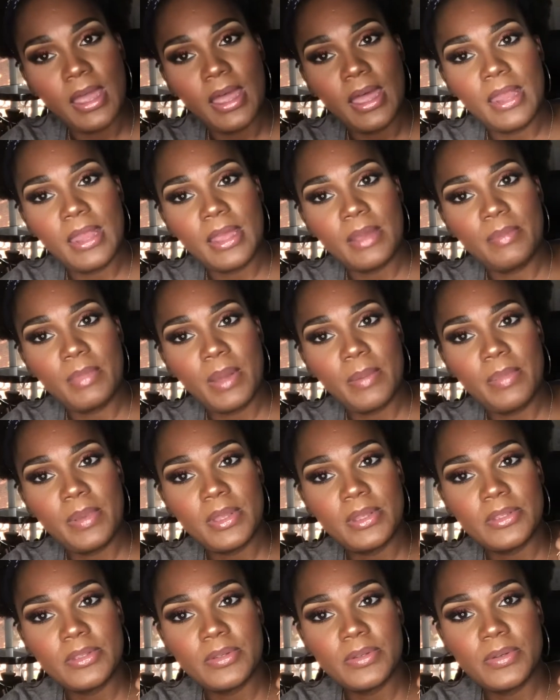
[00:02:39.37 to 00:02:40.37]
I like my
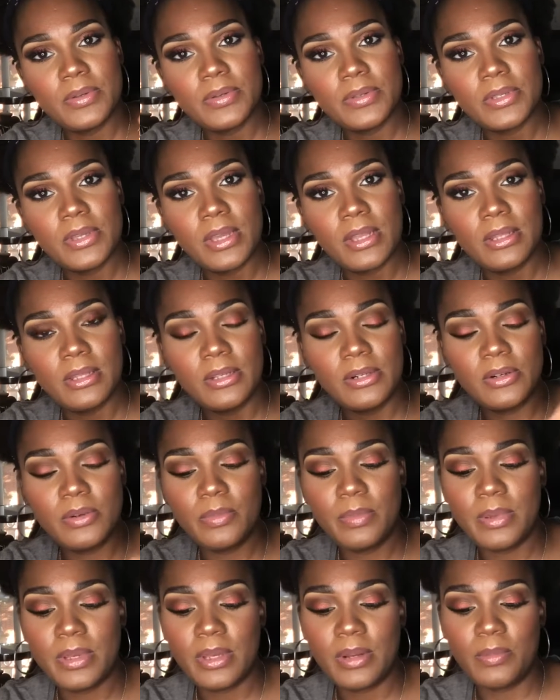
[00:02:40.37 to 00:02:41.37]
pencils a little
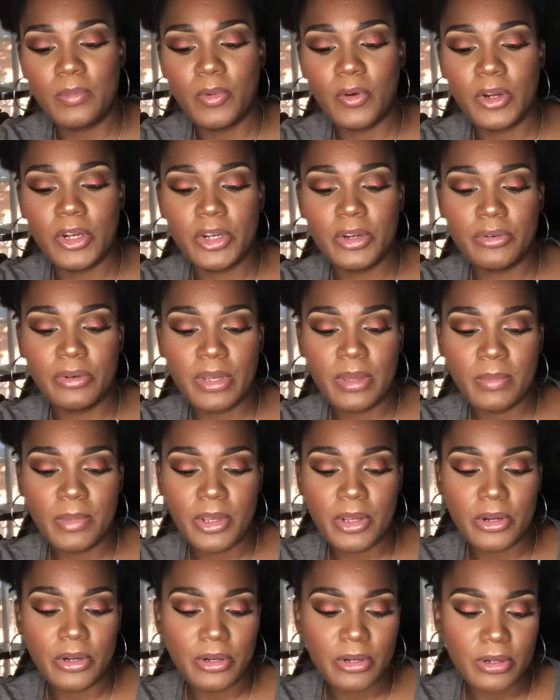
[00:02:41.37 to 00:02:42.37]
bit more
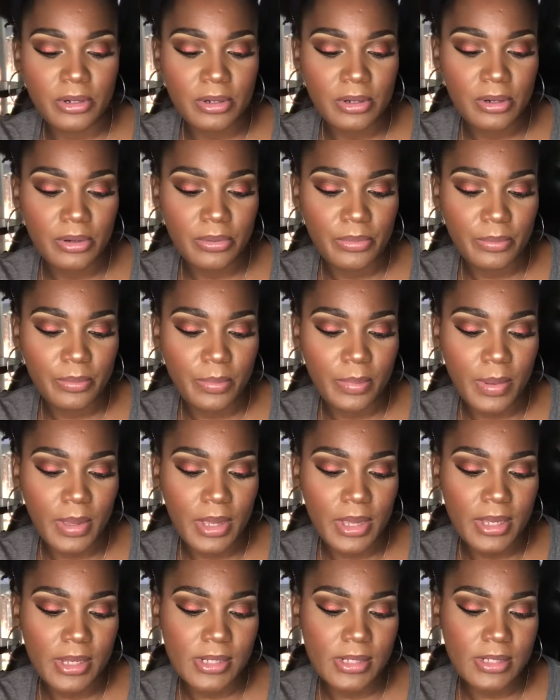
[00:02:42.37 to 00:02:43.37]
creamier,
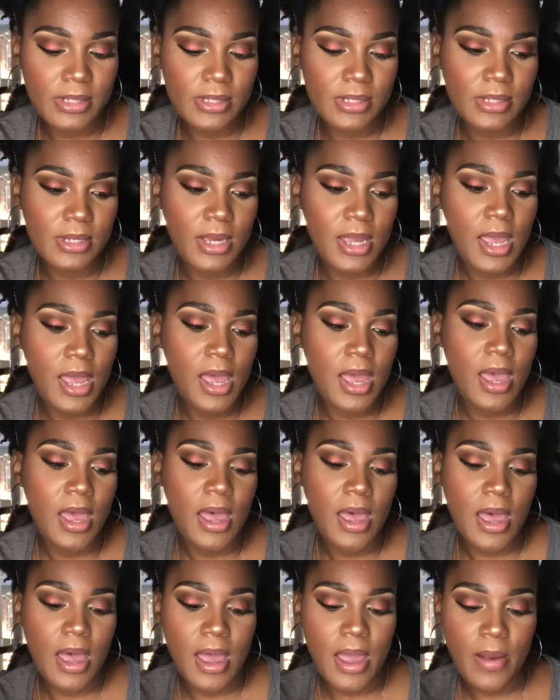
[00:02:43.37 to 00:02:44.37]
but
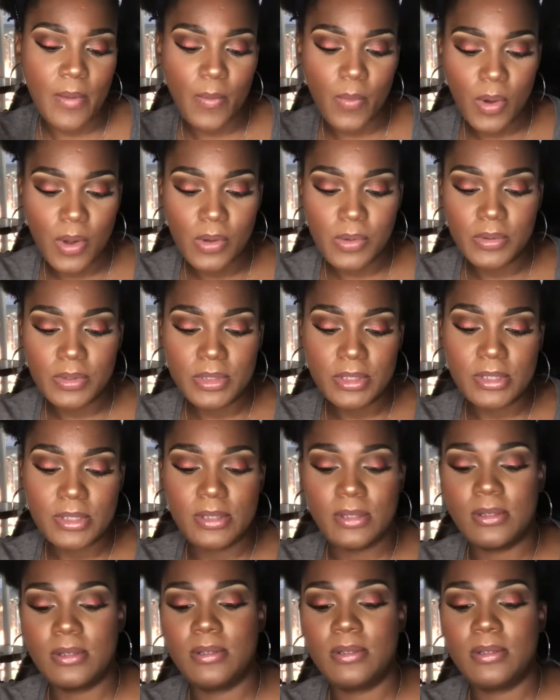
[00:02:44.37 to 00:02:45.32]
I won't